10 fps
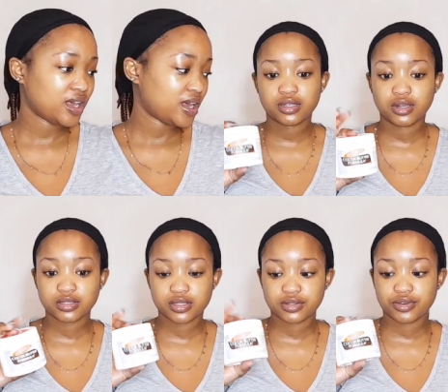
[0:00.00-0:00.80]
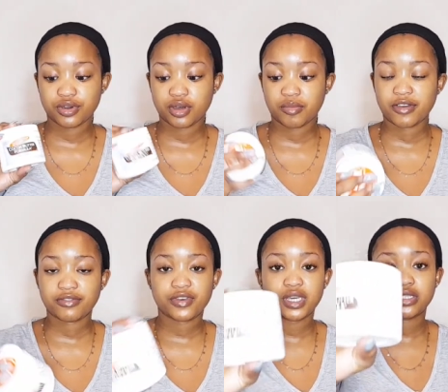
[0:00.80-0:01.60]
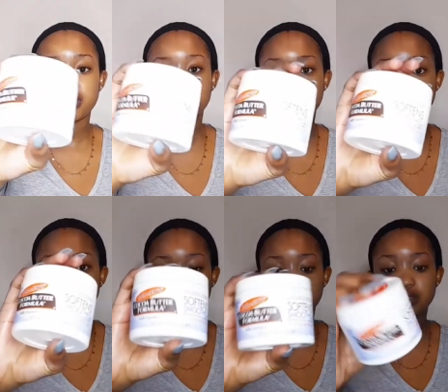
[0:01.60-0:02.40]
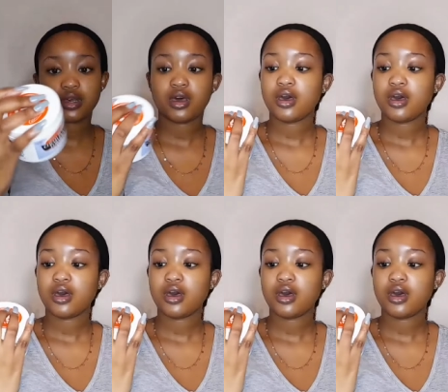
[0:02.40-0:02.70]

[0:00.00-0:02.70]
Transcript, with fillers: The last thing that's going on my face is this